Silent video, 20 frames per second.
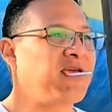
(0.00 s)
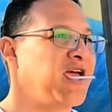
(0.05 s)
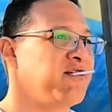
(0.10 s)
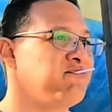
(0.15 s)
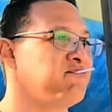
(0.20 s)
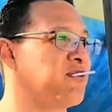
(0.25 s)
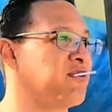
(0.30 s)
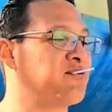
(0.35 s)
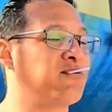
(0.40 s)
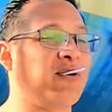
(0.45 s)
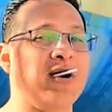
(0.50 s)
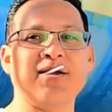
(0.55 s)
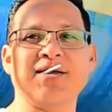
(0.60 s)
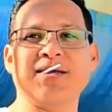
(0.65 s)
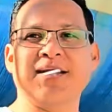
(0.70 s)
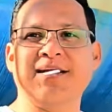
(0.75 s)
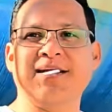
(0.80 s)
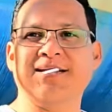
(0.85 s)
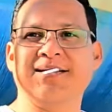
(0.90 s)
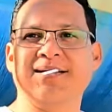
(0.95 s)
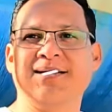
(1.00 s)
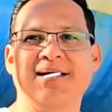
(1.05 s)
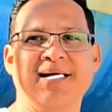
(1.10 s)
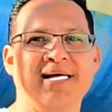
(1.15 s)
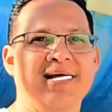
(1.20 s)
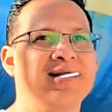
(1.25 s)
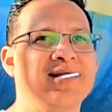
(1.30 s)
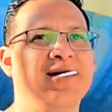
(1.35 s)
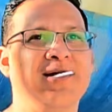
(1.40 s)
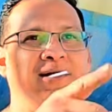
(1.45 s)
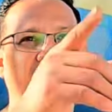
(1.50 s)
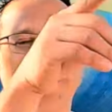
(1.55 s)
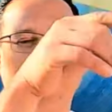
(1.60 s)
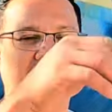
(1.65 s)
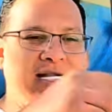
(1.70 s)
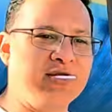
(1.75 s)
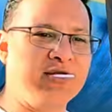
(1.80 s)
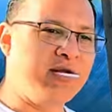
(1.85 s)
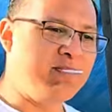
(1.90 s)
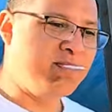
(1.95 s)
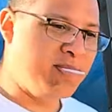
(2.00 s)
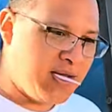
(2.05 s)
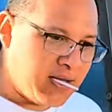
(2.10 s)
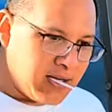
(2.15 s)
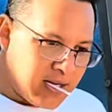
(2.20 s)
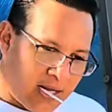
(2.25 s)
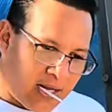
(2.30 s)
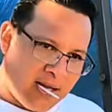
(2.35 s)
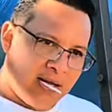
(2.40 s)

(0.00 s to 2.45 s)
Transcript: Yeah, for working. No, Aldo and me.